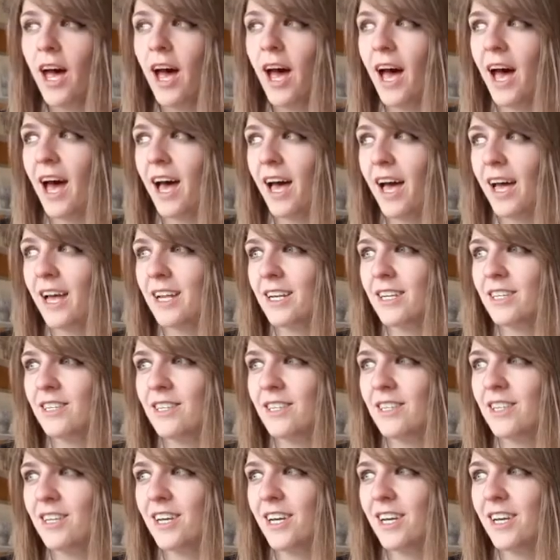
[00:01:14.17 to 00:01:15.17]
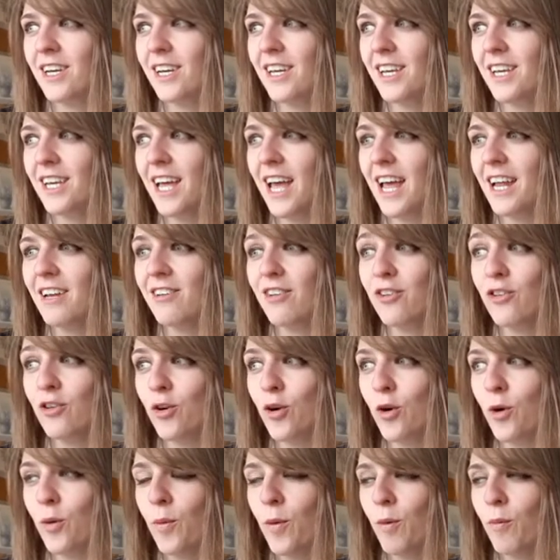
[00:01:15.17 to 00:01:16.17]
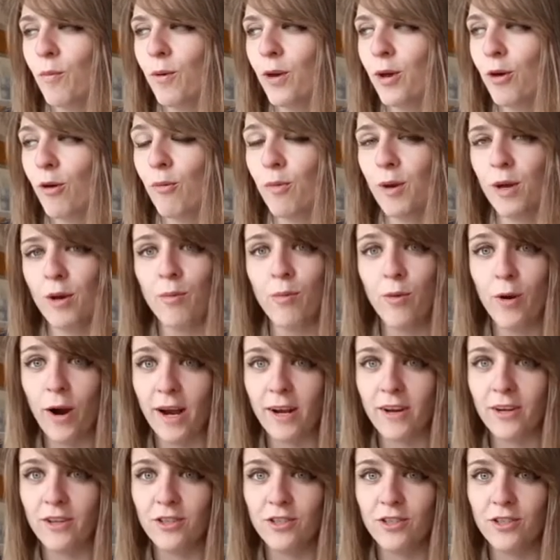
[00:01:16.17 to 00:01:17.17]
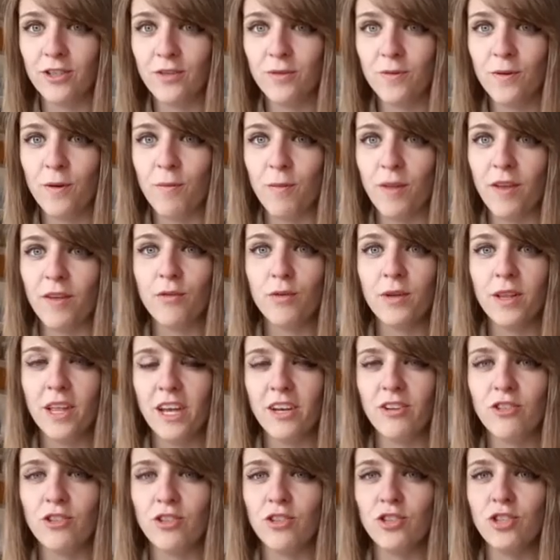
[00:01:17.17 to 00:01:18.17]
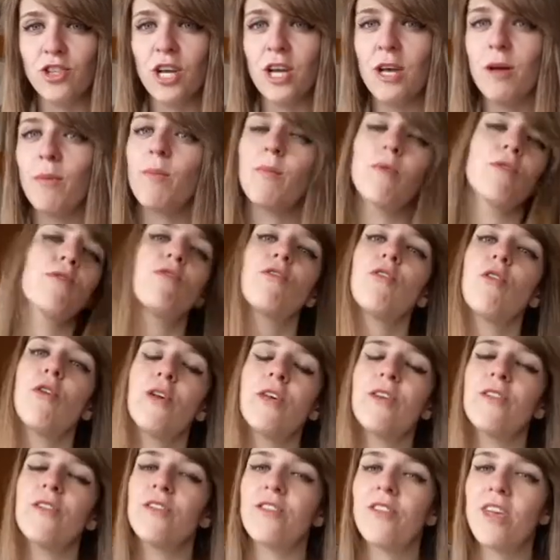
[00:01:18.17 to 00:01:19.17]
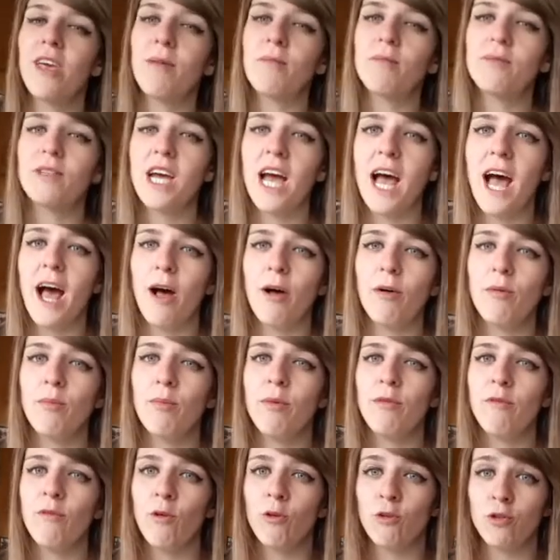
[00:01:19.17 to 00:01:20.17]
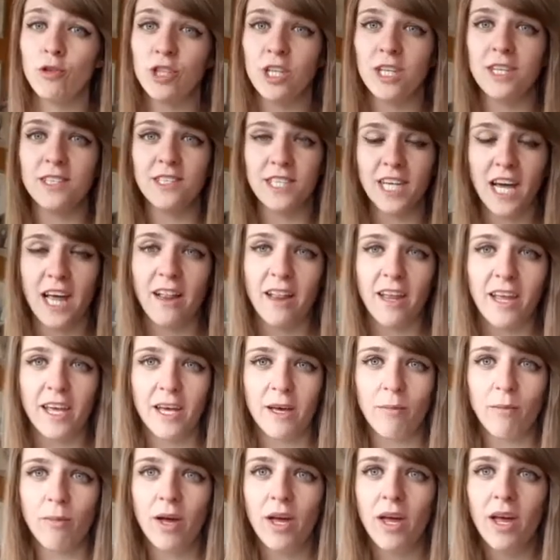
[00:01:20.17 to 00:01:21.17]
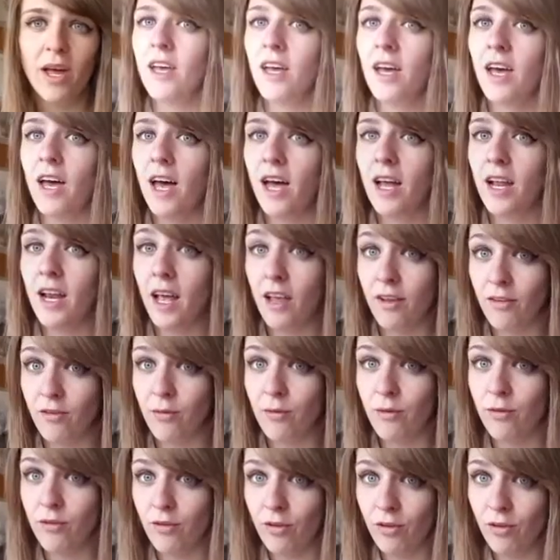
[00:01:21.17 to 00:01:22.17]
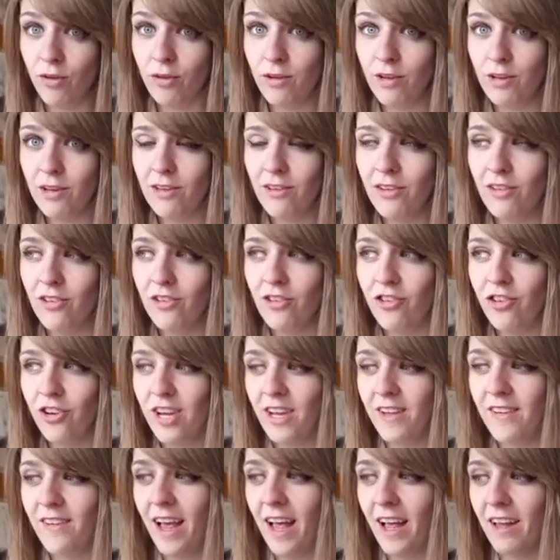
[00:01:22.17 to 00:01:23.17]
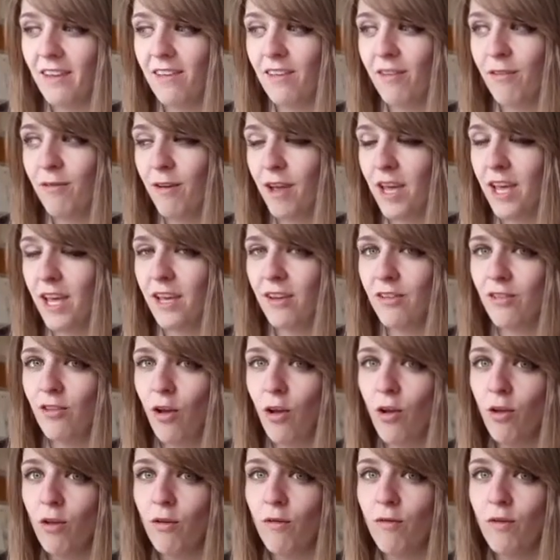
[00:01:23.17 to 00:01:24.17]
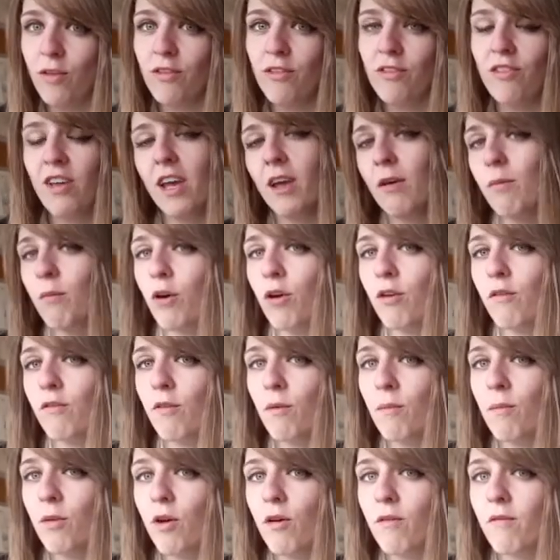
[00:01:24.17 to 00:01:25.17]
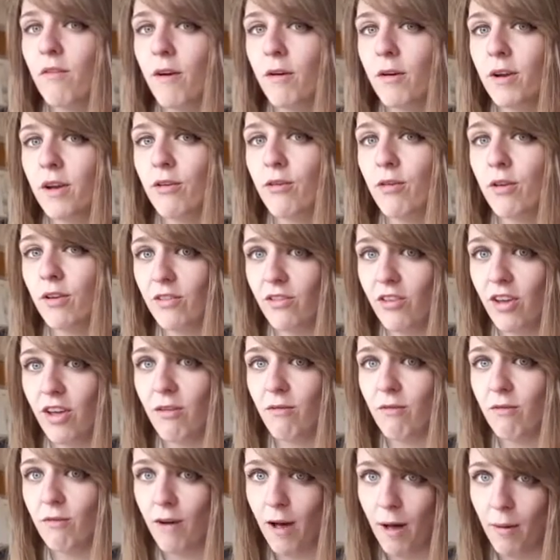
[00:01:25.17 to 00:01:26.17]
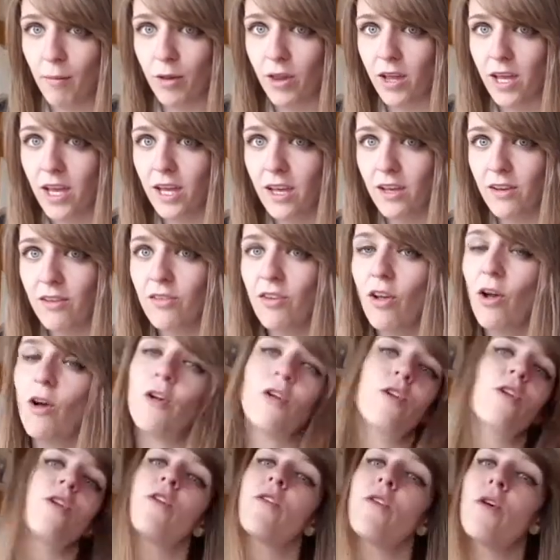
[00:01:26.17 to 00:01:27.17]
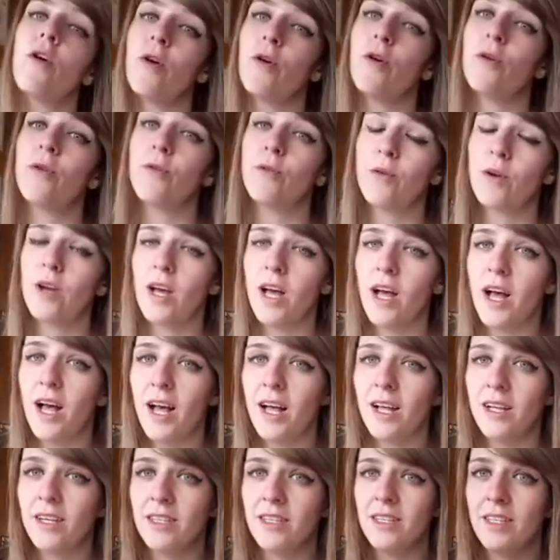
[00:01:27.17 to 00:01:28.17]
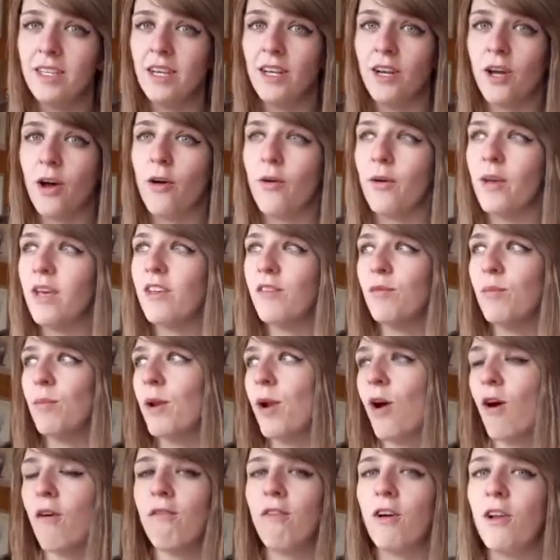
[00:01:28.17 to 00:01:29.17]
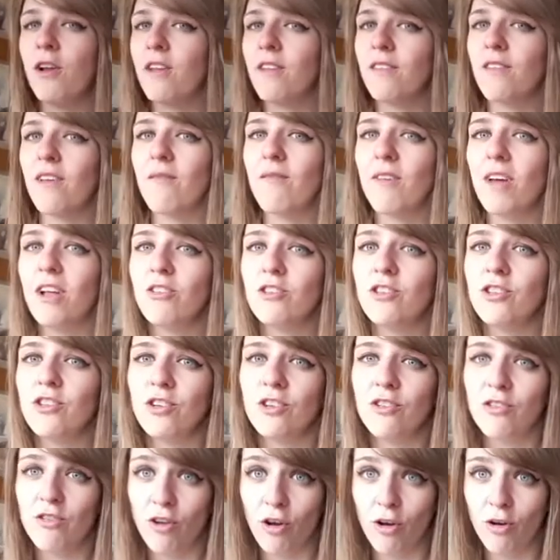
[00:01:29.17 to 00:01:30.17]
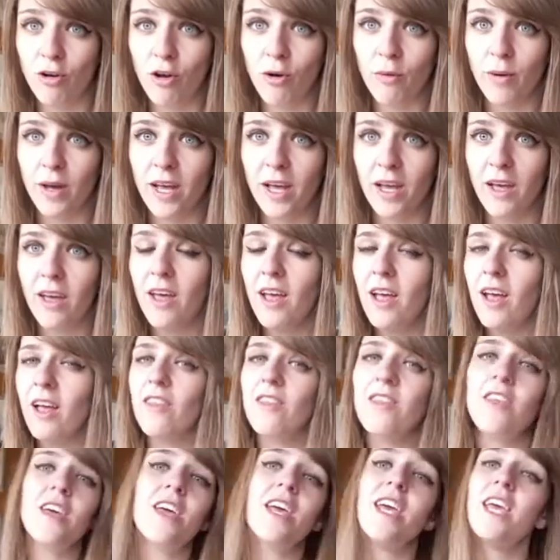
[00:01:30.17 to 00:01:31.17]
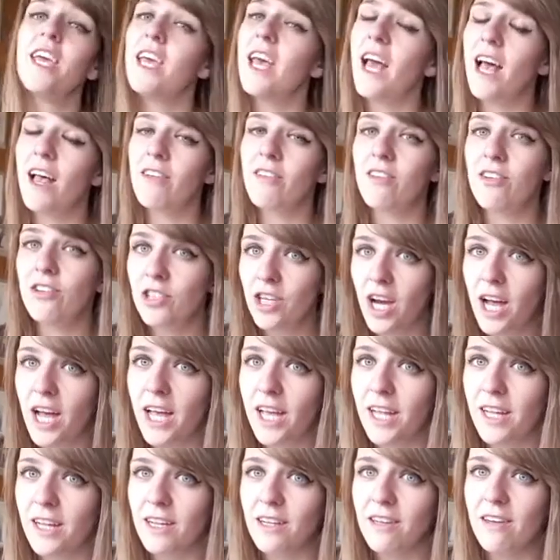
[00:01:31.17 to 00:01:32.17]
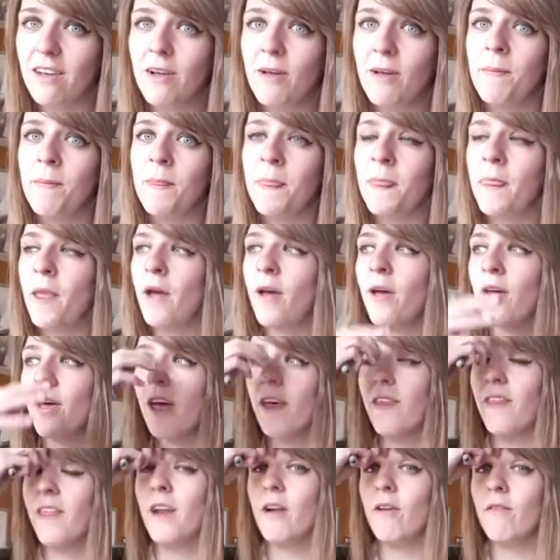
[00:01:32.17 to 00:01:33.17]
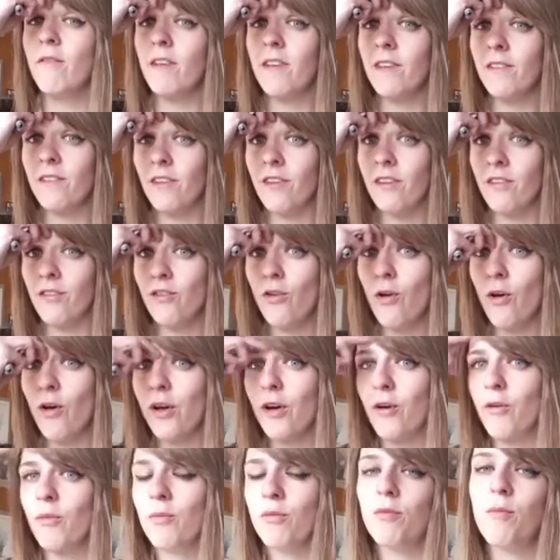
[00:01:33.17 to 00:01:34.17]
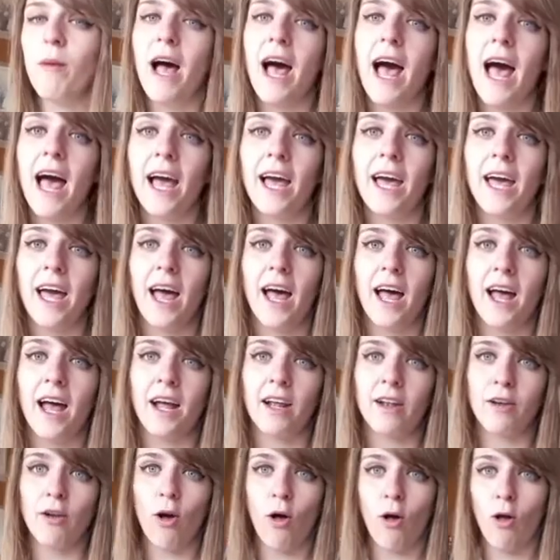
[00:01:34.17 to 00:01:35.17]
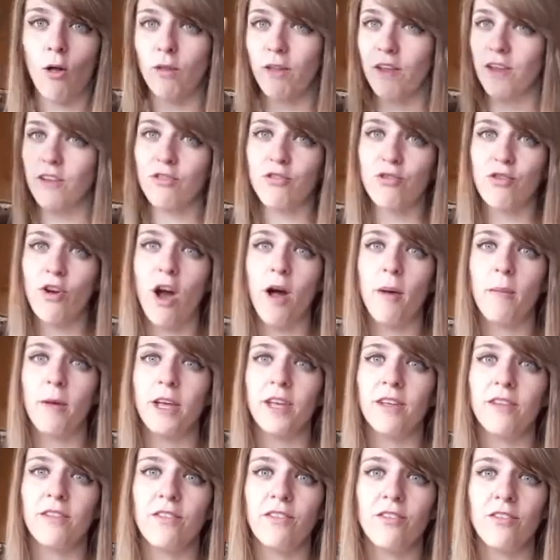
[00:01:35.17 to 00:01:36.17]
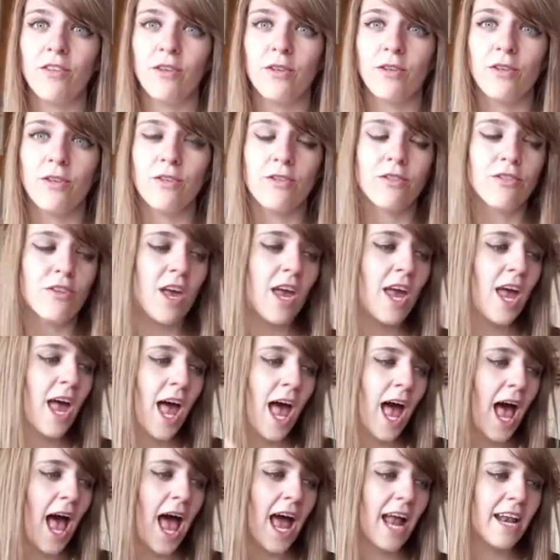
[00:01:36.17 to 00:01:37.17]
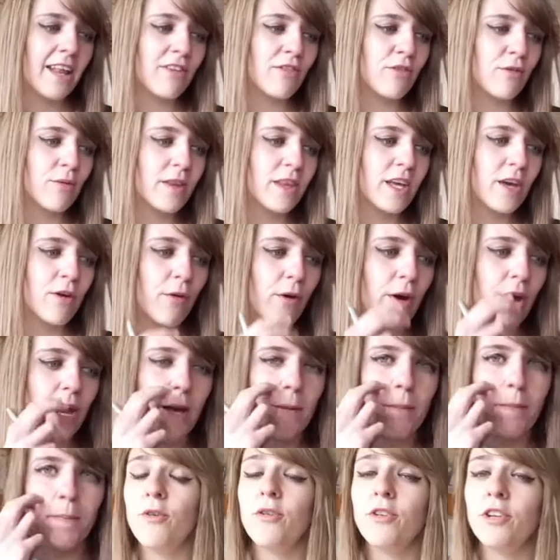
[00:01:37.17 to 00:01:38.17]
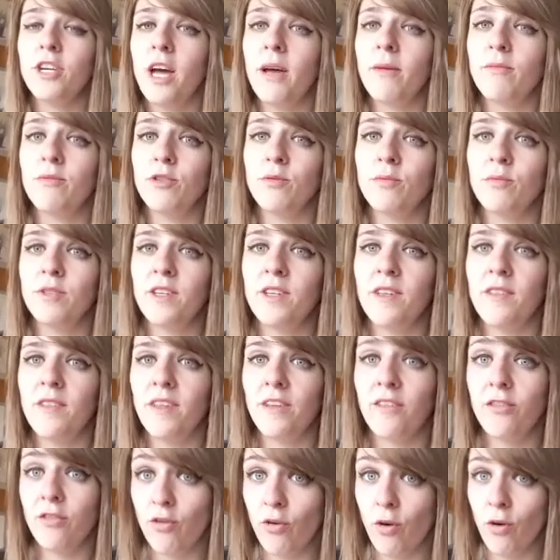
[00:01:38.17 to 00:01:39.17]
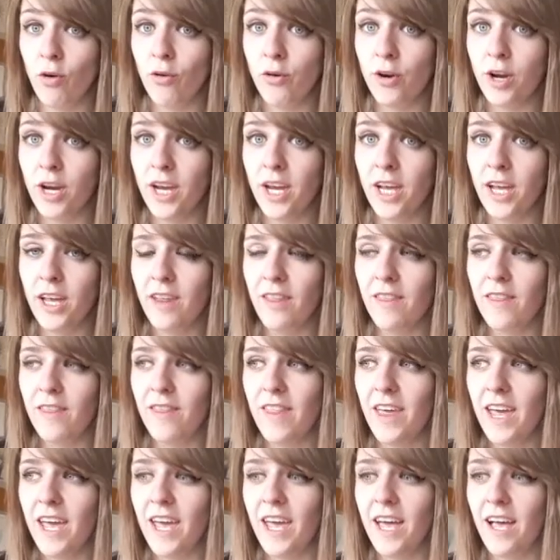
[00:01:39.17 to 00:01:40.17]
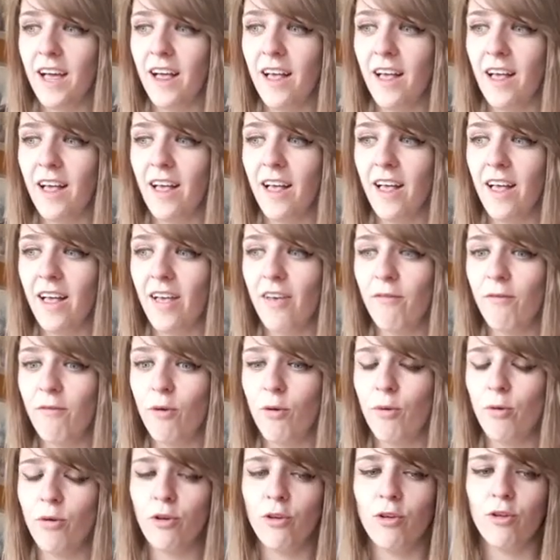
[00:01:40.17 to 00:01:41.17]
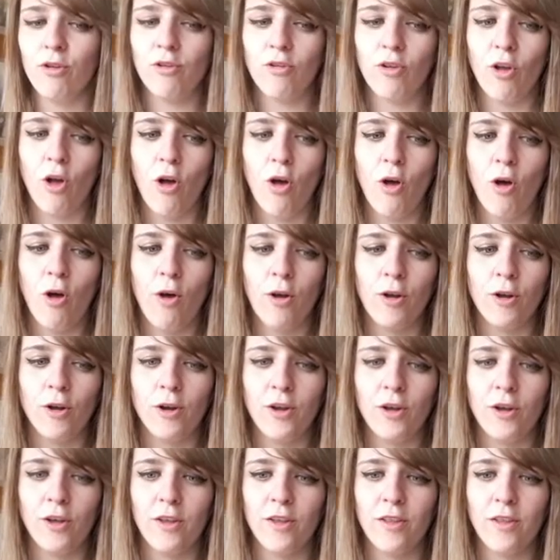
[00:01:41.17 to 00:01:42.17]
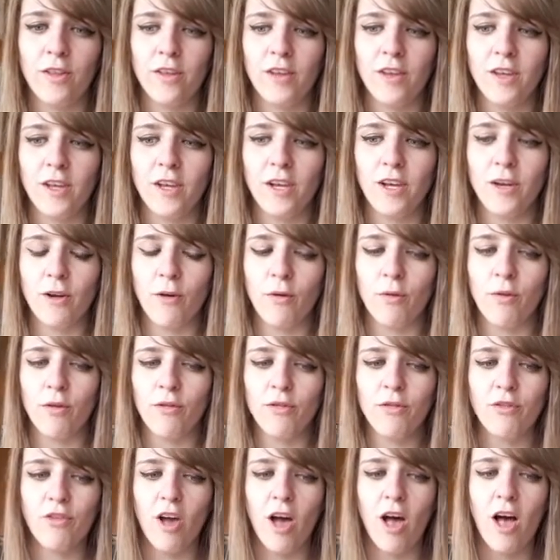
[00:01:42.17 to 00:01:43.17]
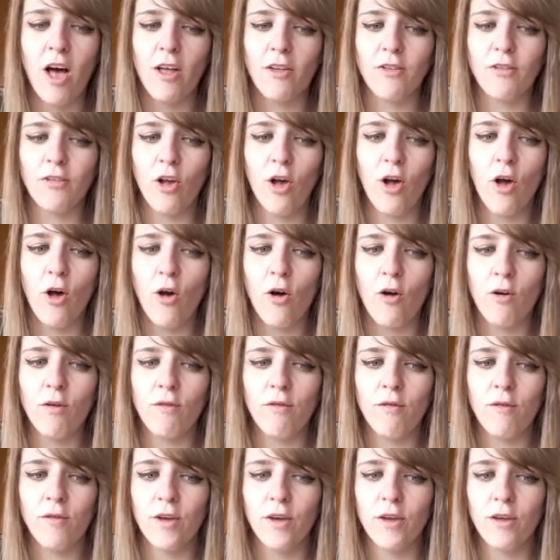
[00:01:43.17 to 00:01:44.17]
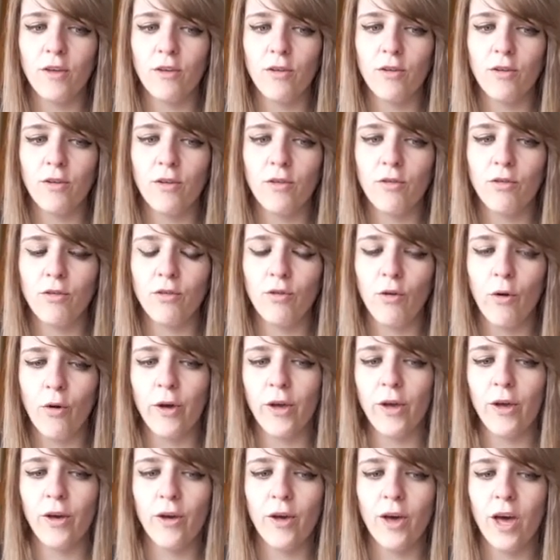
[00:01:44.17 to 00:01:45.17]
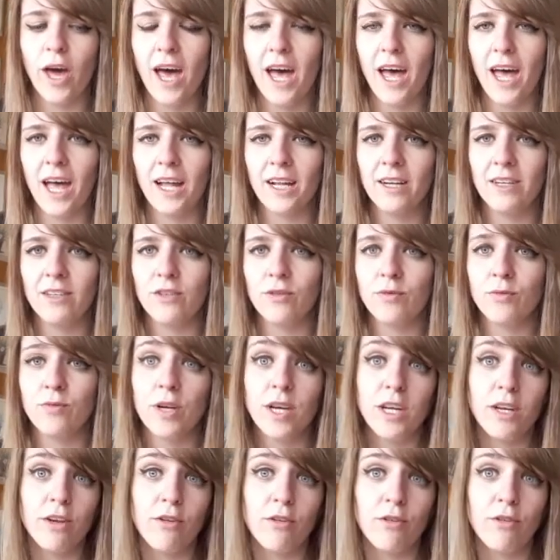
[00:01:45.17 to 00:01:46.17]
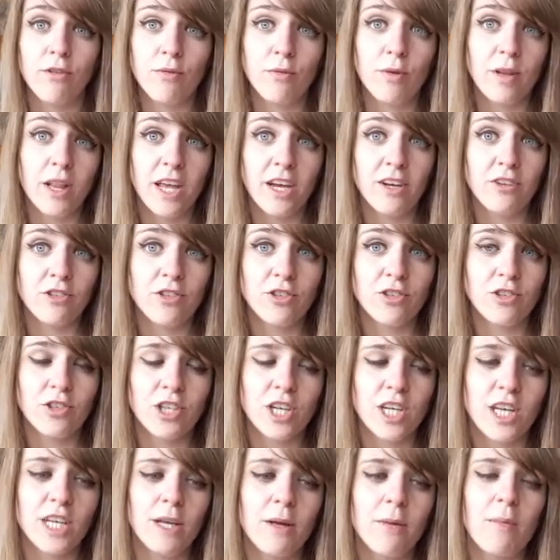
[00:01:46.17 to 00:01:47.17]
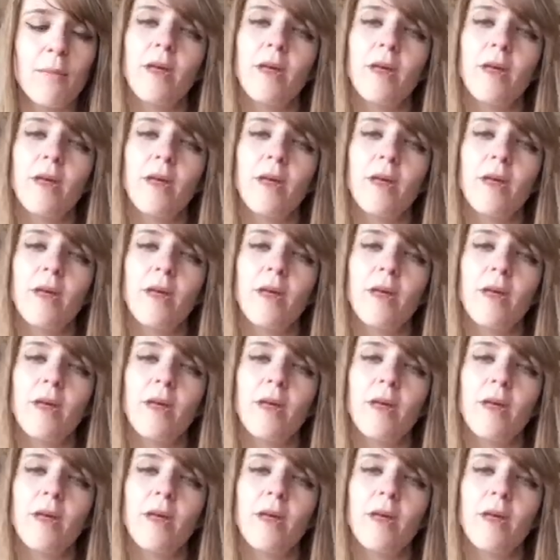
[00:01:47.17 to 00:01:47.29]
and ended up becoming pregnant from this relationship. Sawyer skipped town before she could tell him, and as a result, she's had to face all of the stigma from the very Christian families on her own. And, he's been off on his adventures not knowing that he has a child. And then obviously Sawyer comes back and all this drama ensues. And it's really great. There are time jumps in this story. They focus on, the start of Sawyer and Rena's relationship